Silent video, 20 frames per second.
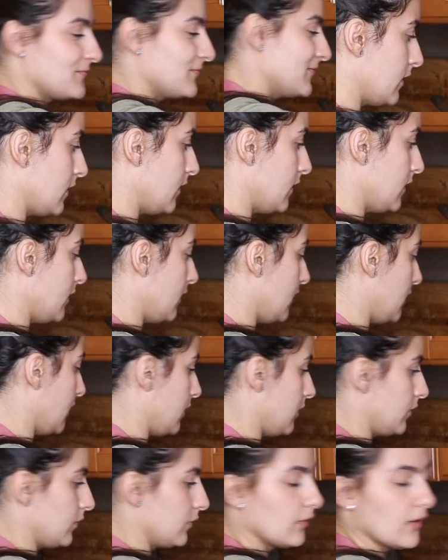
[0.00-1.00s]

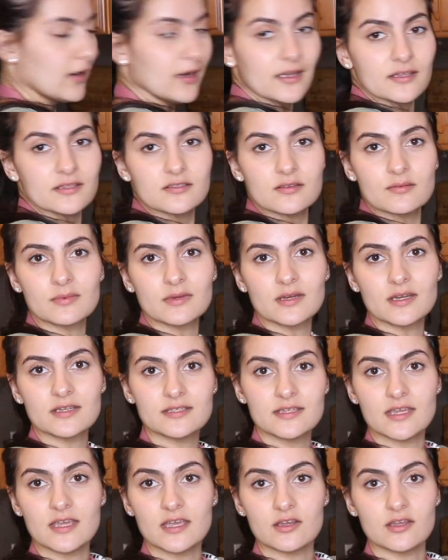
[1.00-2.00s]
Alright, so I'm going to
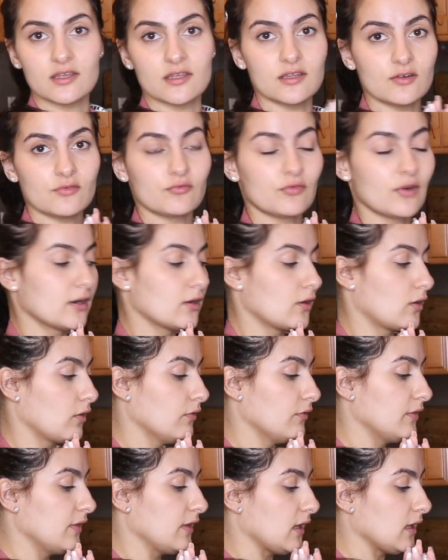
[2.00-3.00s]
take it right
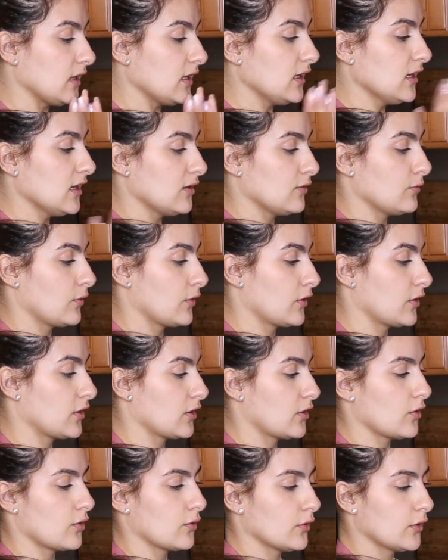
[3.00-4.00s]
off the heat, and we're going to
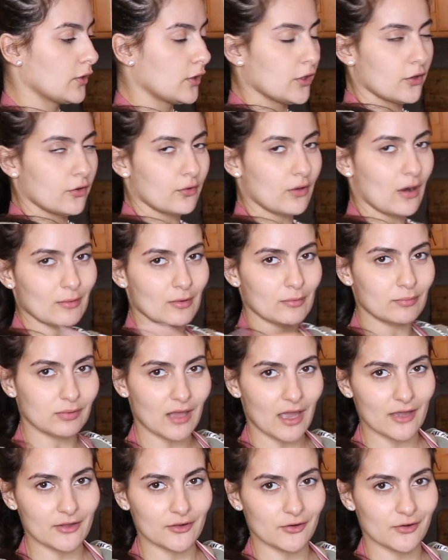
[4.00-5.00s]
go grab a
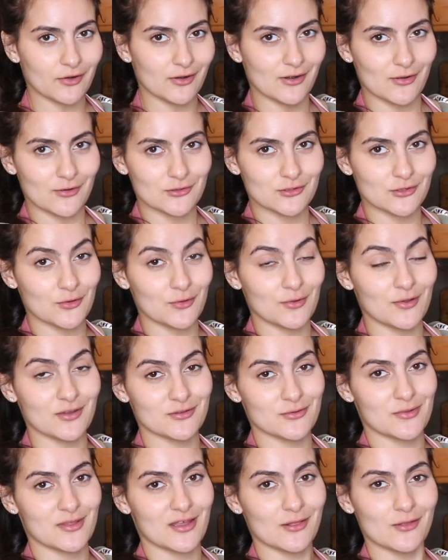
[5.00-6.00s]
platter, and I'll show you guys
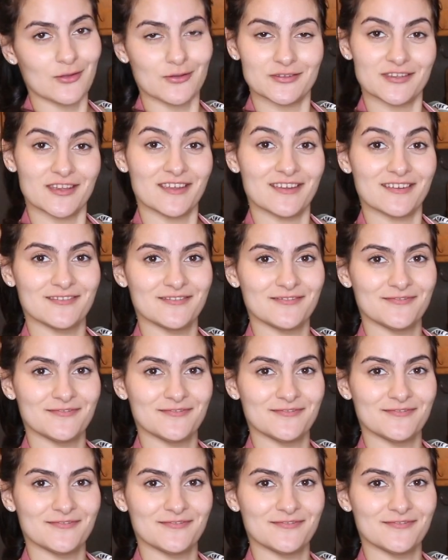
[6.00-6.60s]
what that looks like.